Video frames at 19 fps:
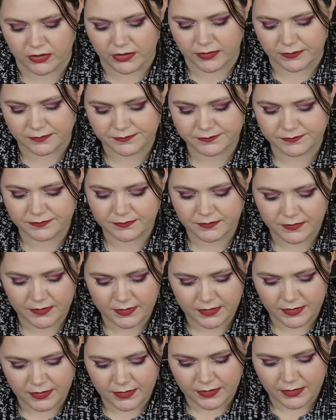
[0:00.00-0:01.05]
good.
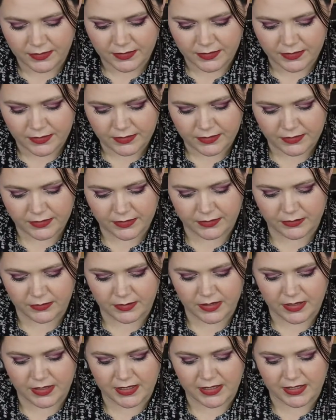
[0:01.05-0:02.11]
All
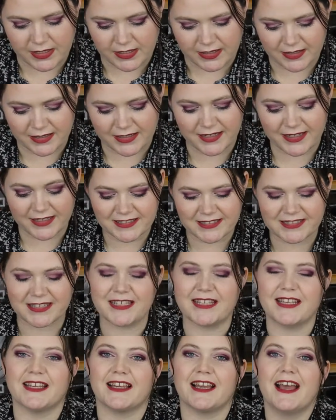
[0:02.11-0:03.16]
right, next
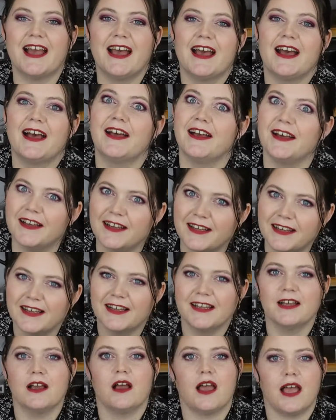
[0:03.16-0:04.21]
thing.
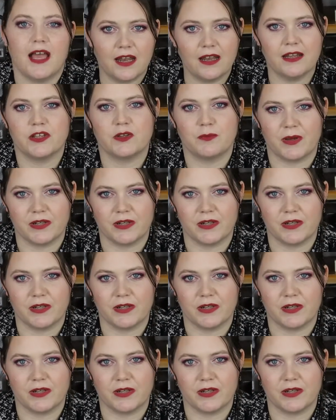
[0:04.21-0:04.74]
Alice